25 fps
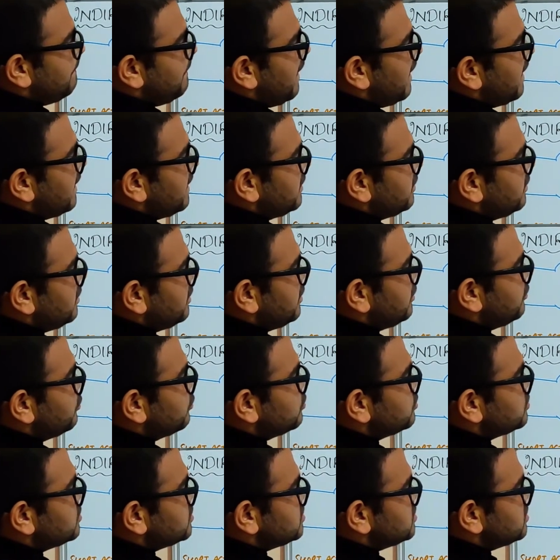
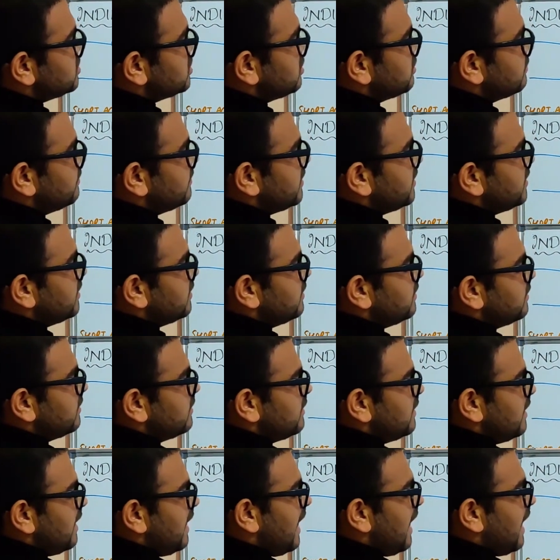pyridostigmine
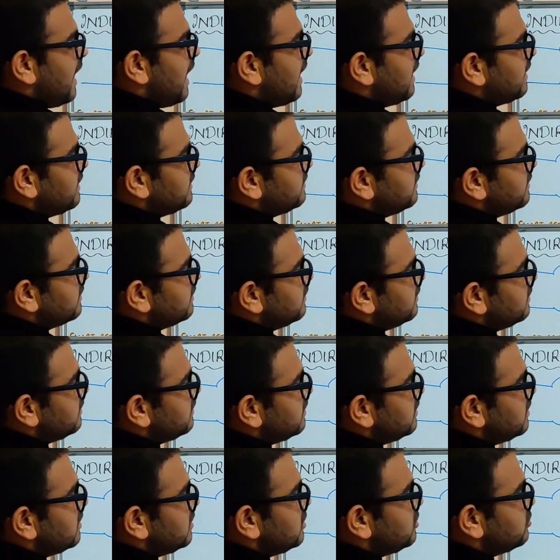and the
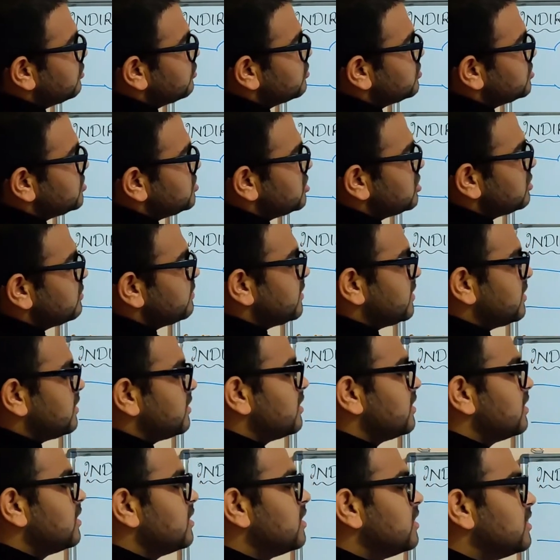
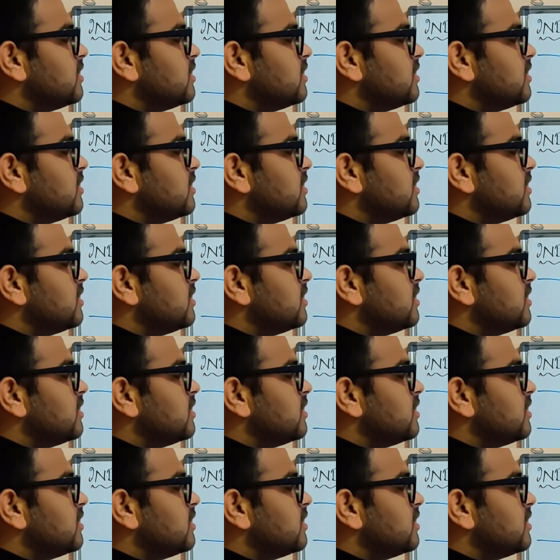neostigmine.